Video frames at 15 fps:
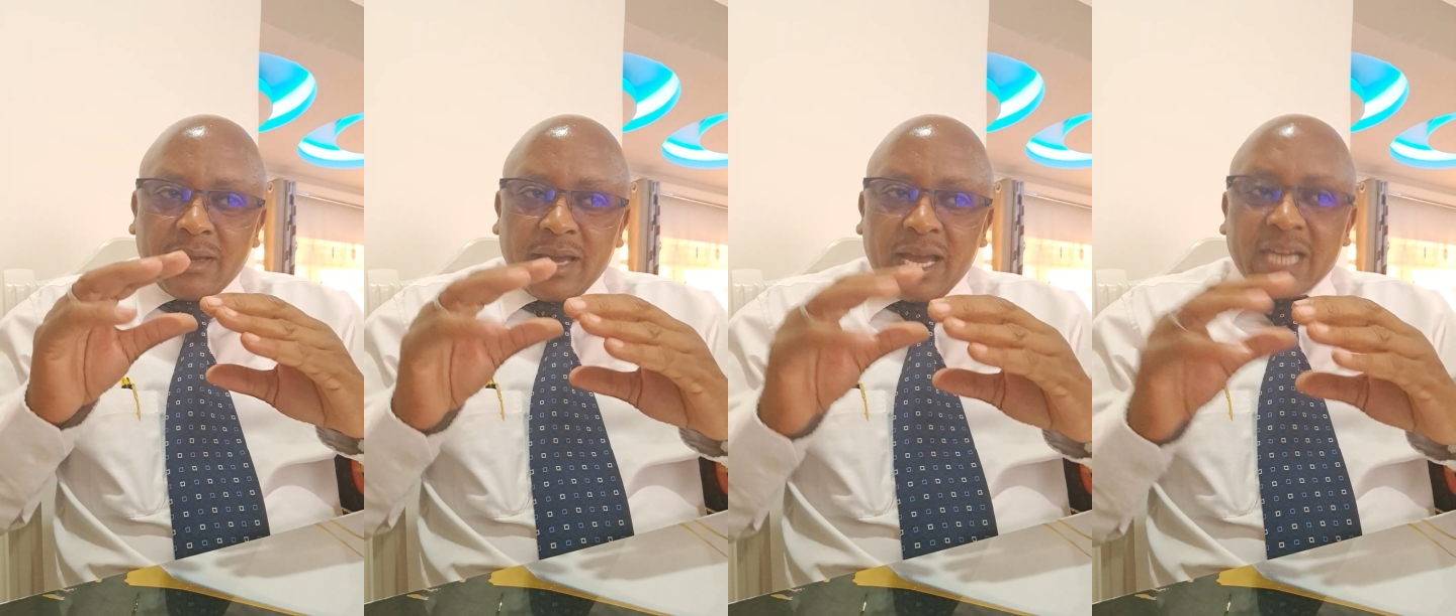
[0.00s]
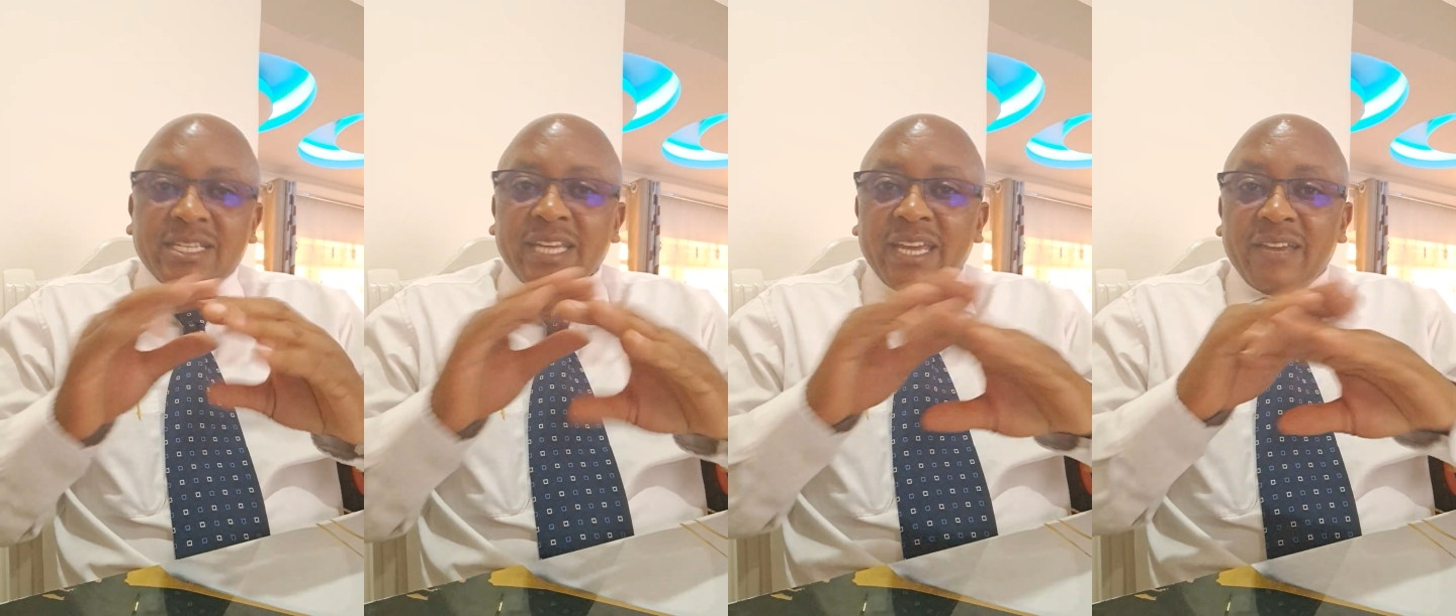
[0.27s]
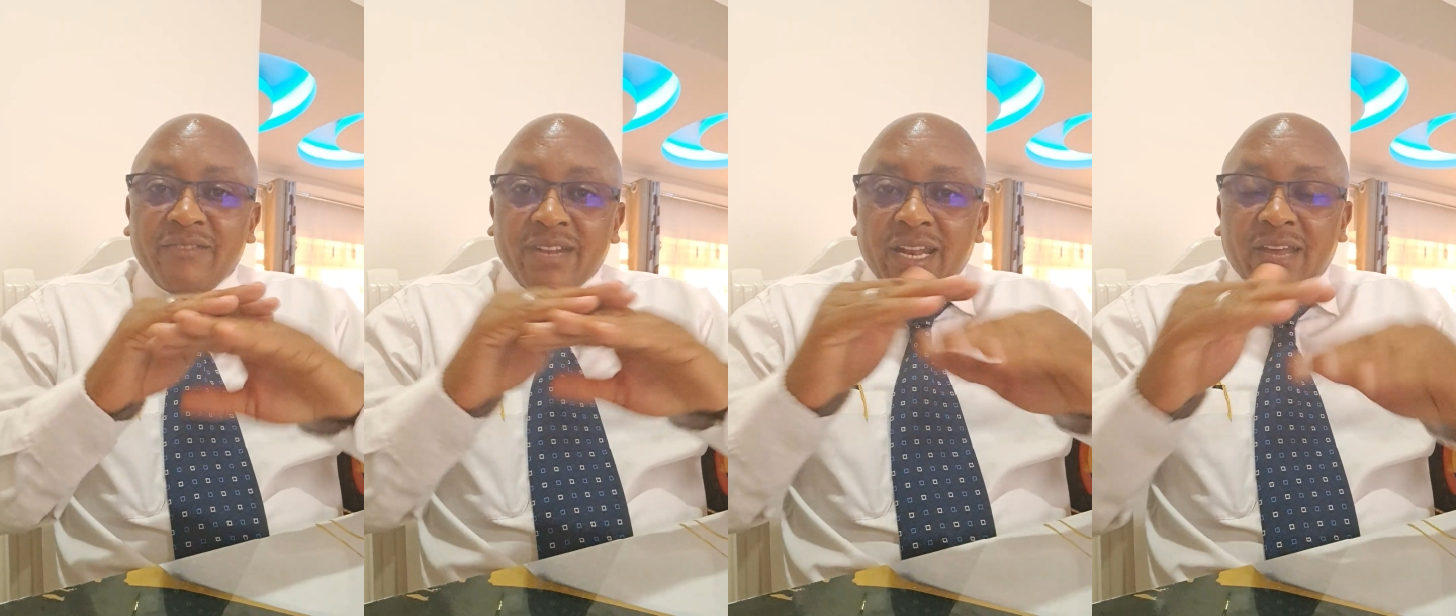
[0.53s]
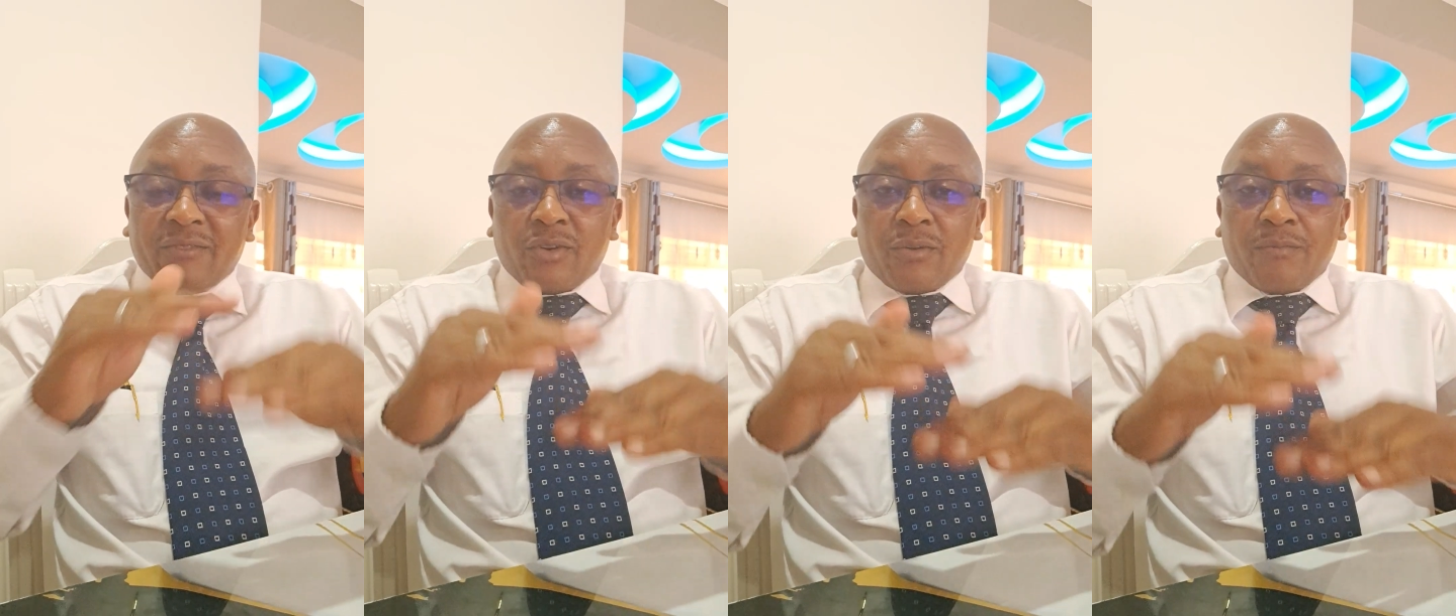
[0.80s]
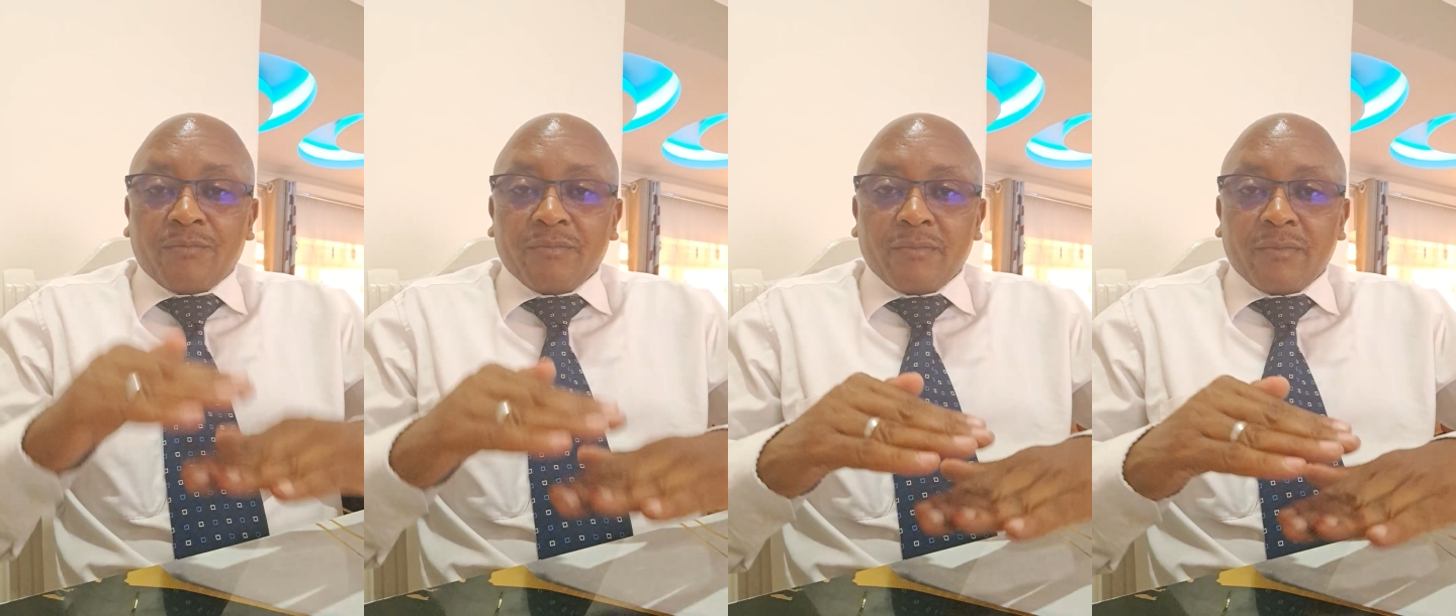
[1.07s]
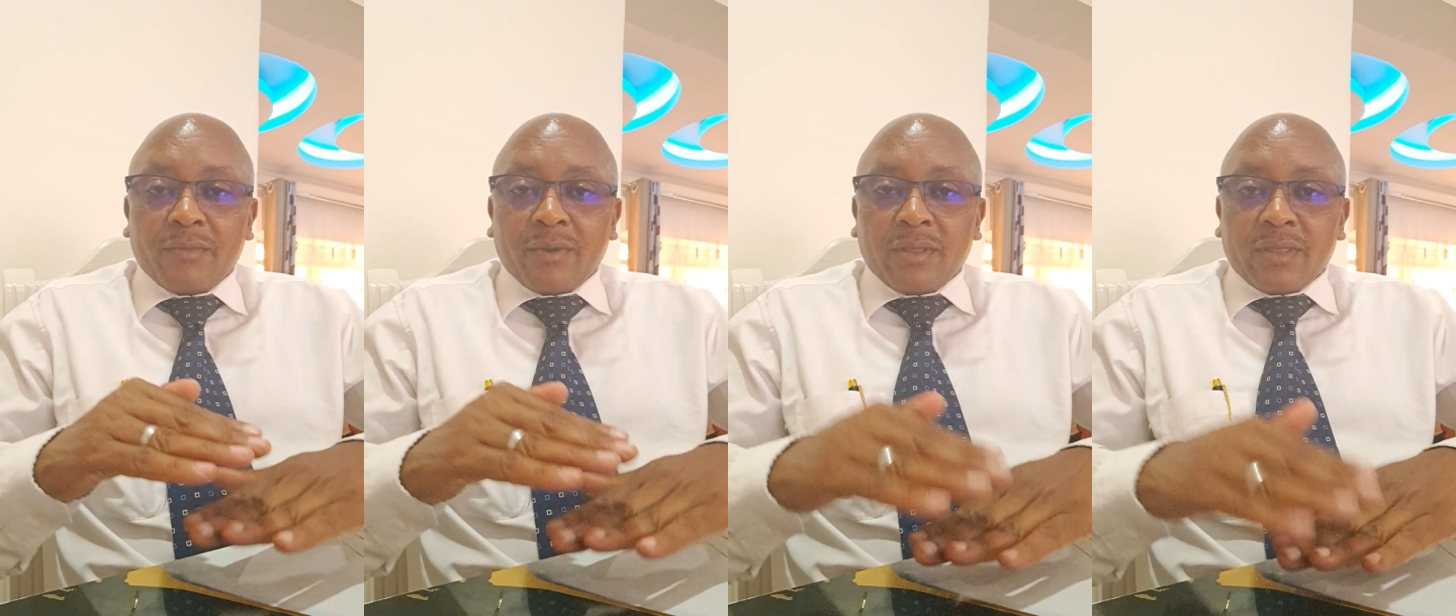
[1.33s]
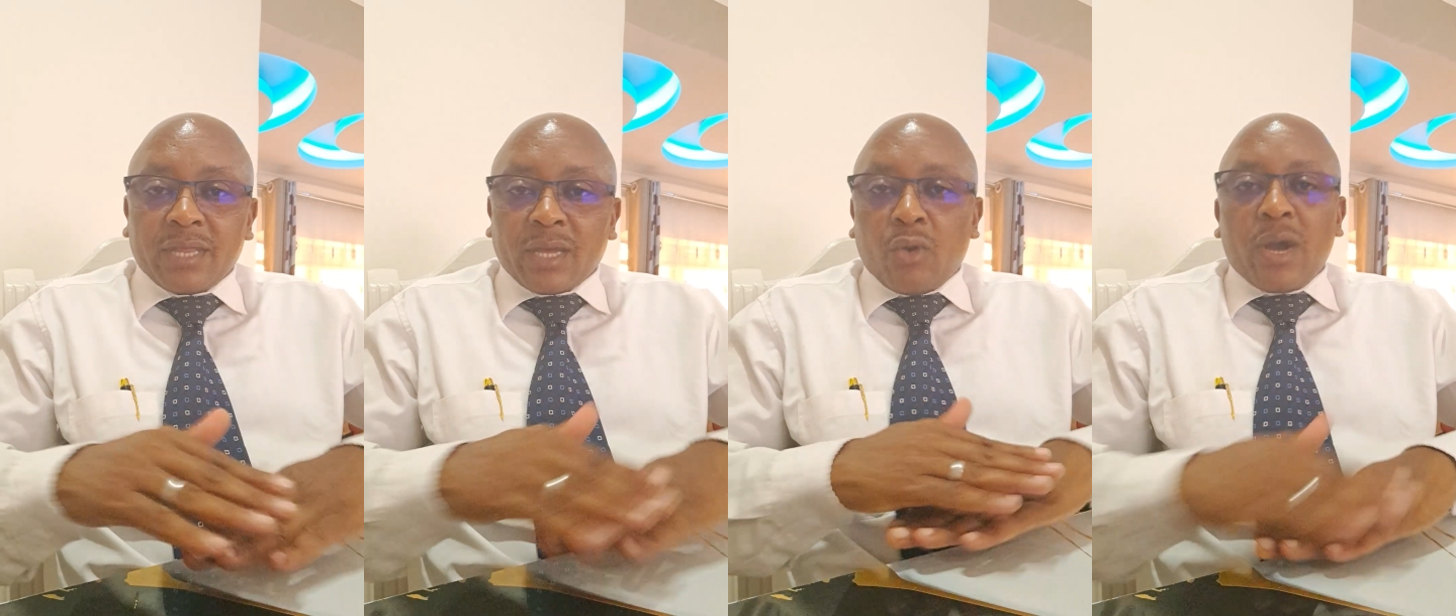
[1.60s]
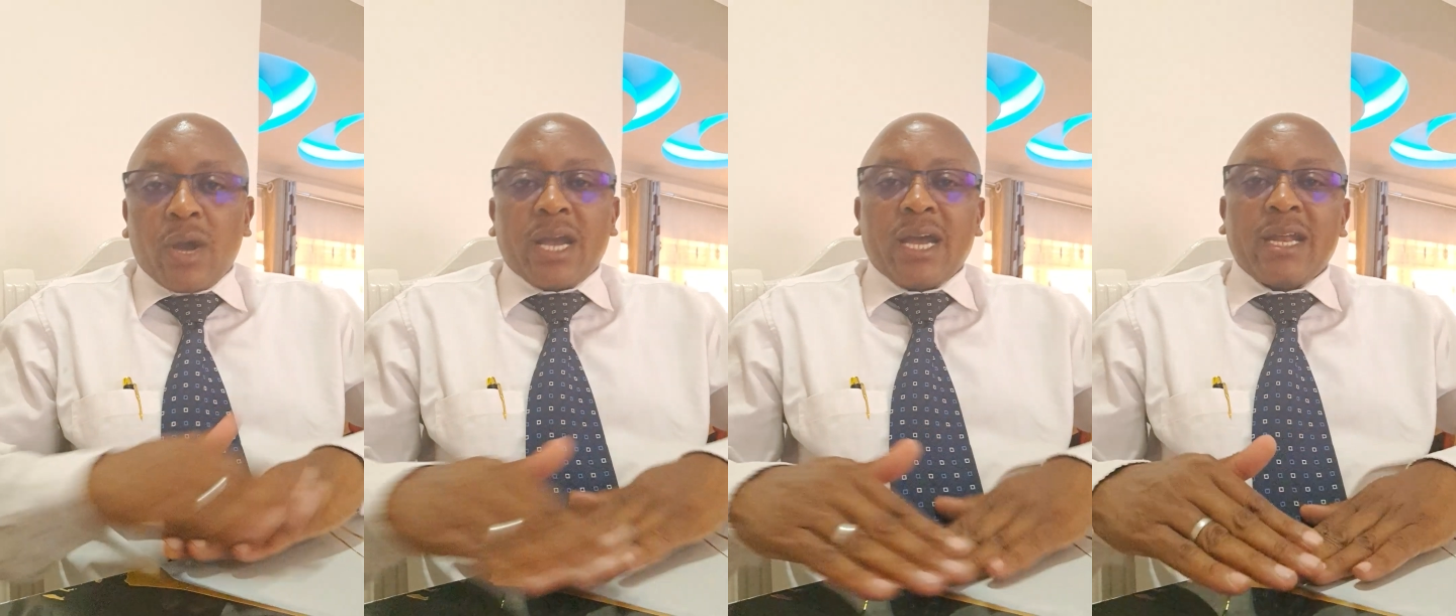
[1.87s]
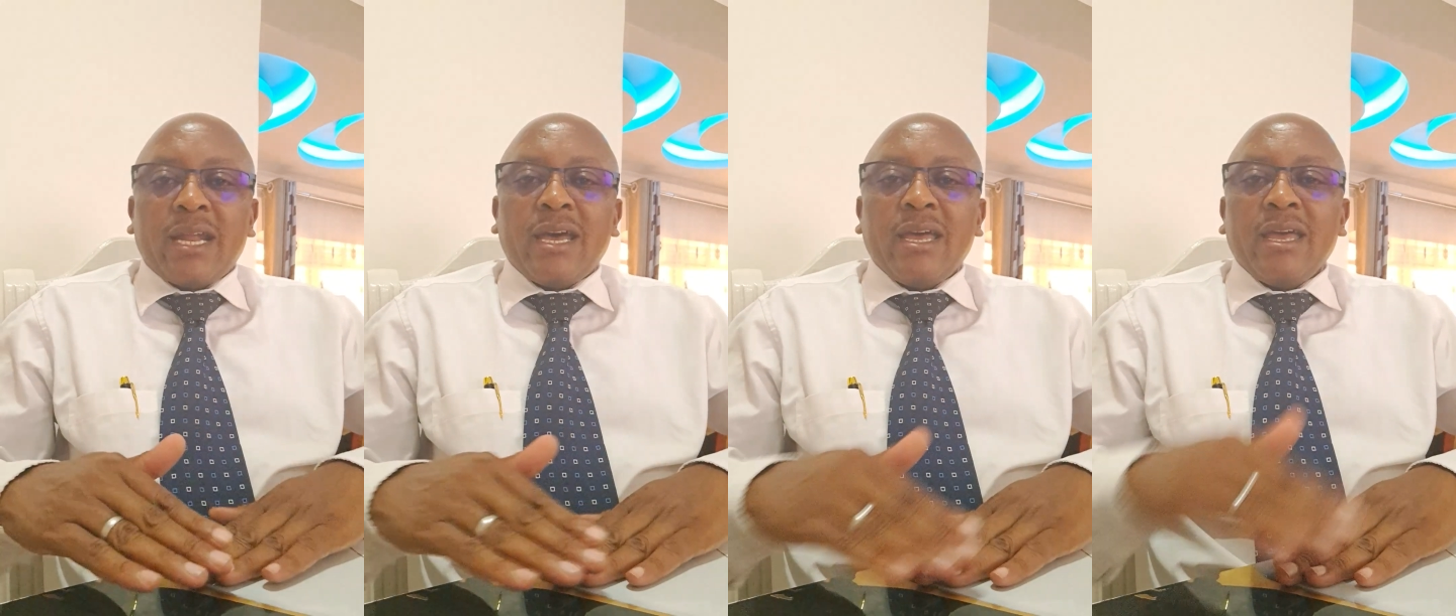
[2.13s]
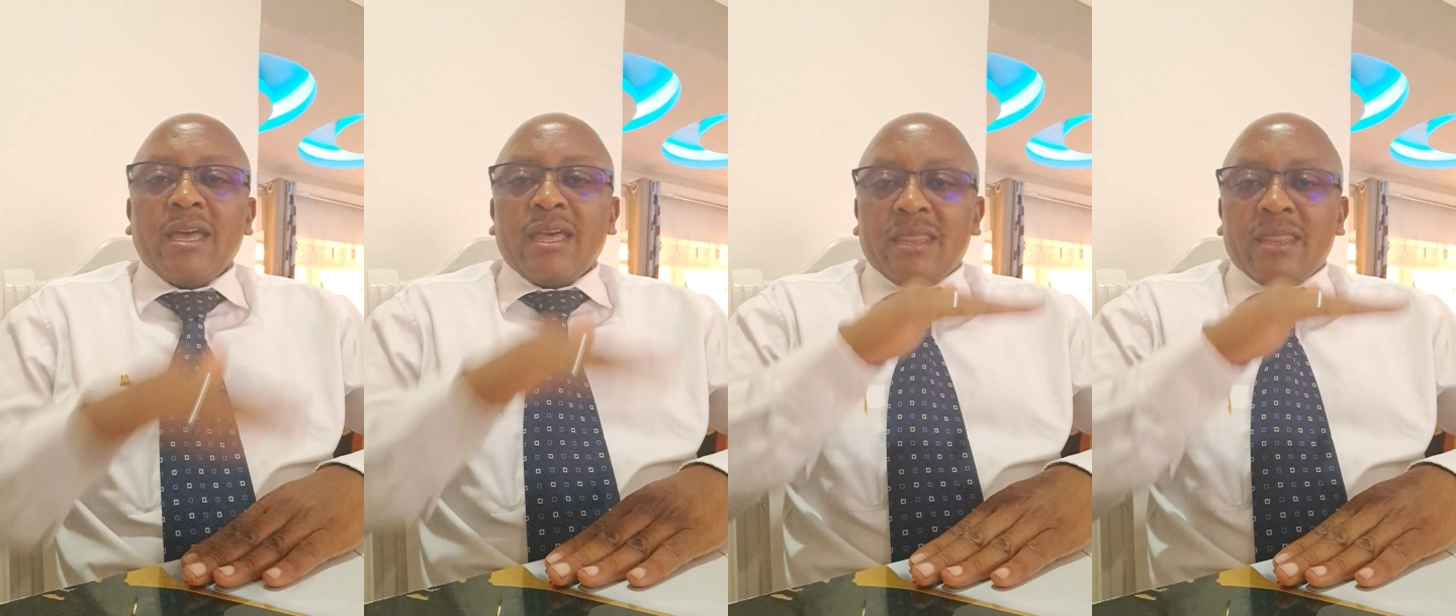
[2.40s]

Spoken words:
at every level, the lower cadre,